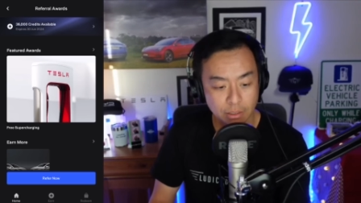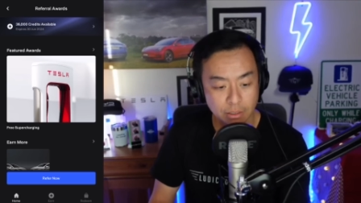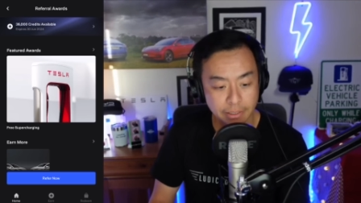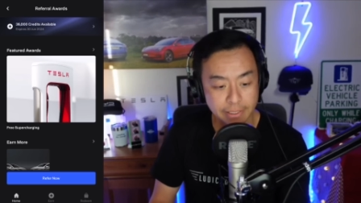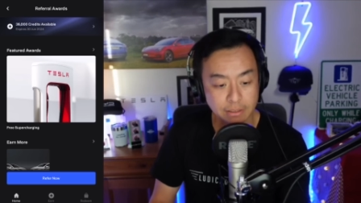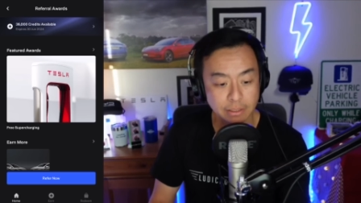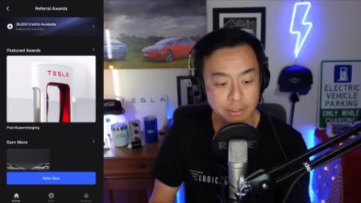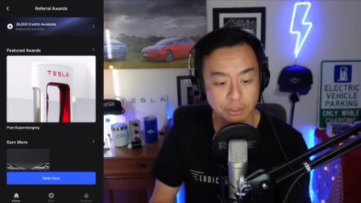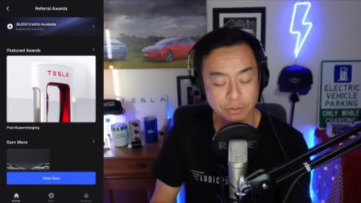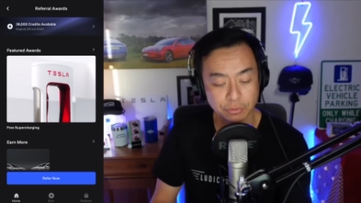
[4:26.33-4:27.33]
Okay, so
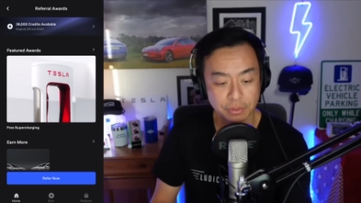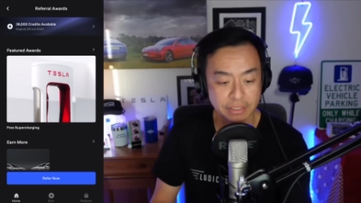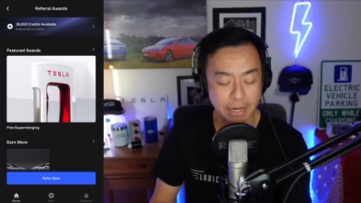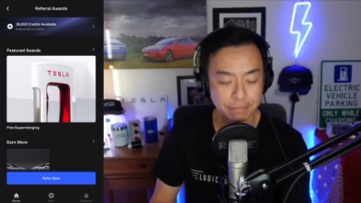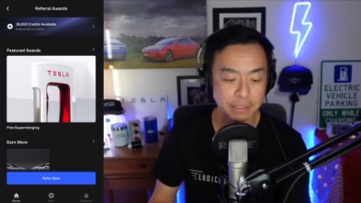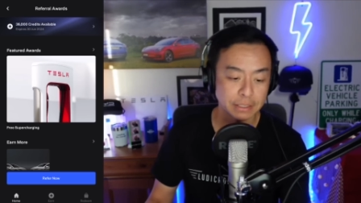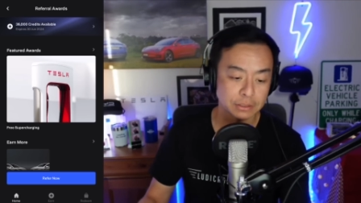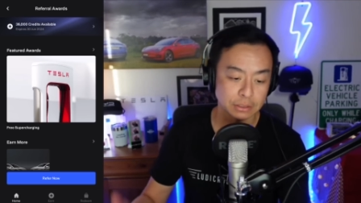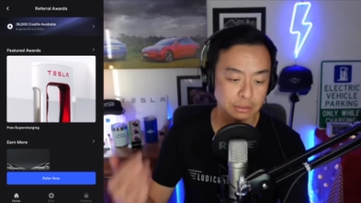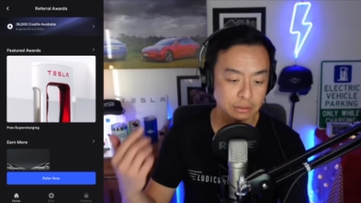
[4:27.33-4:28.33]
let's go through this app now.
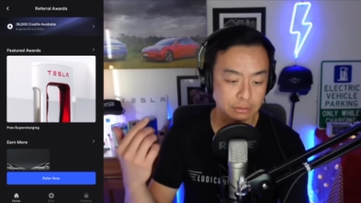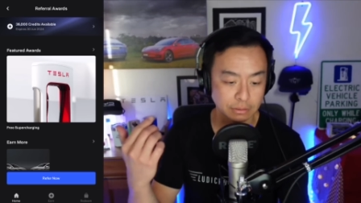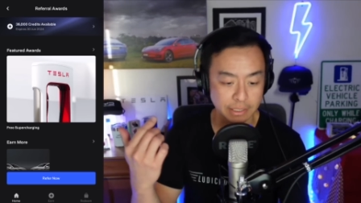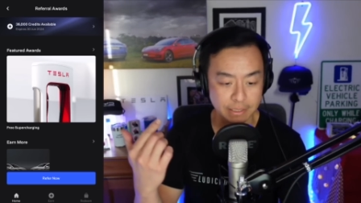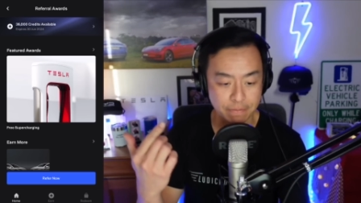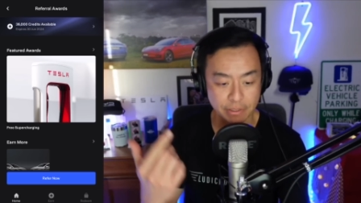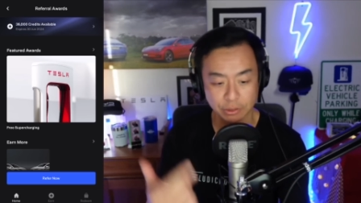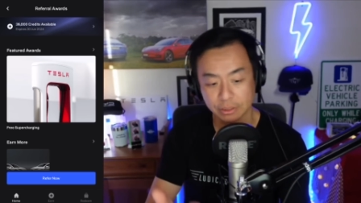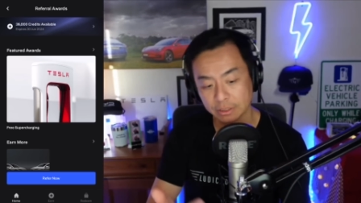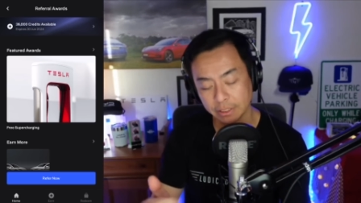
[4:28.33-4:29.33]
So as
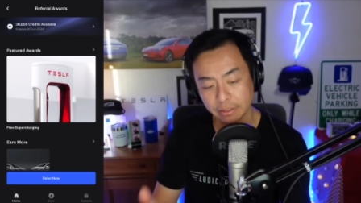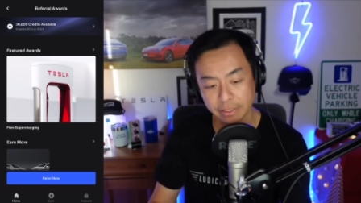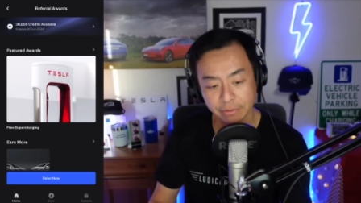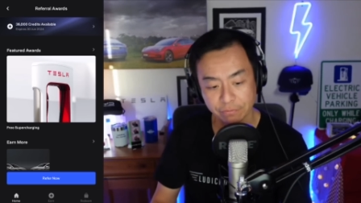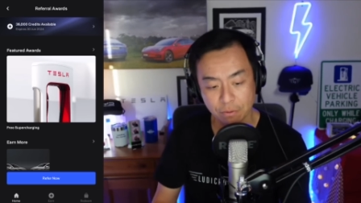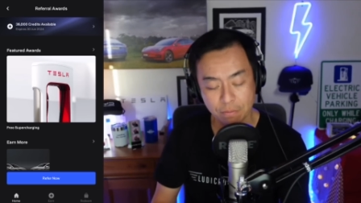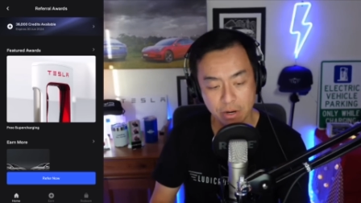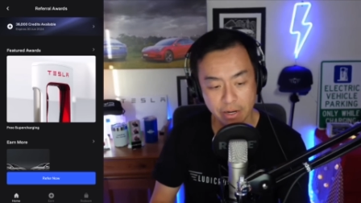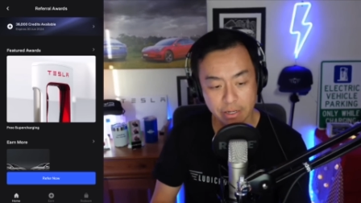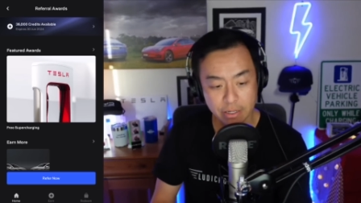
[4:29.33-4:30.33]
you can see there from
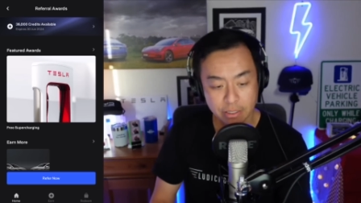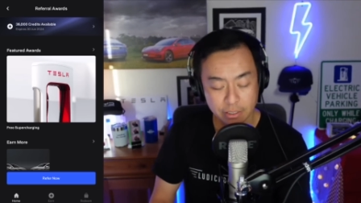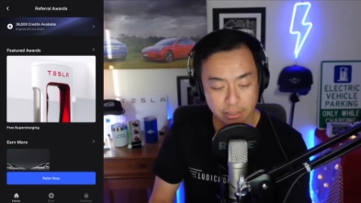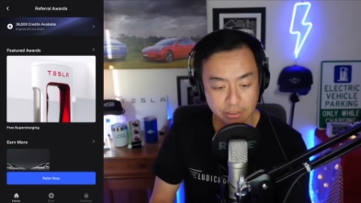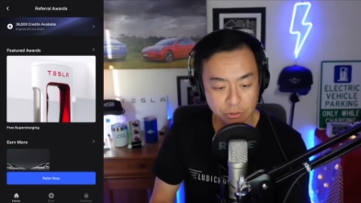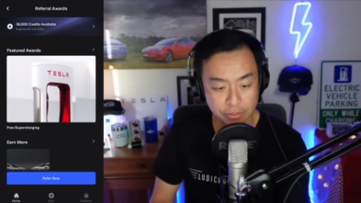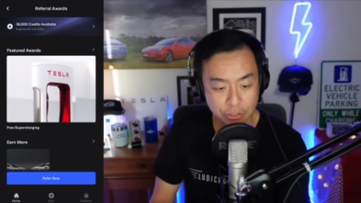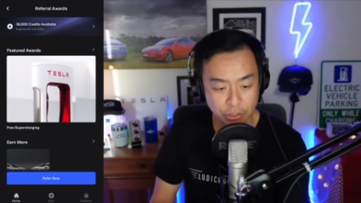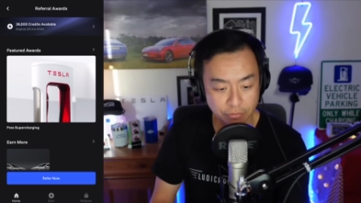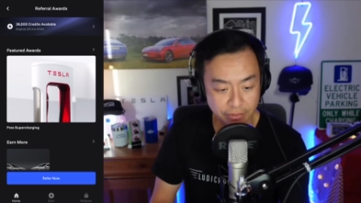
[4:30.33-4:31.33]
my
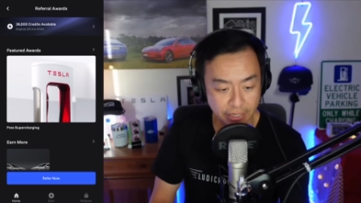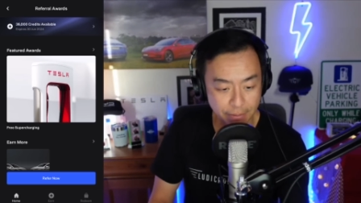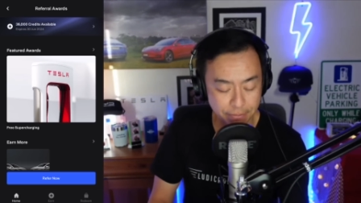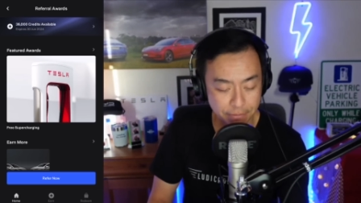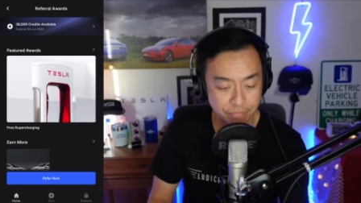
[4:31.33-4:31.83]
screenshot of the app,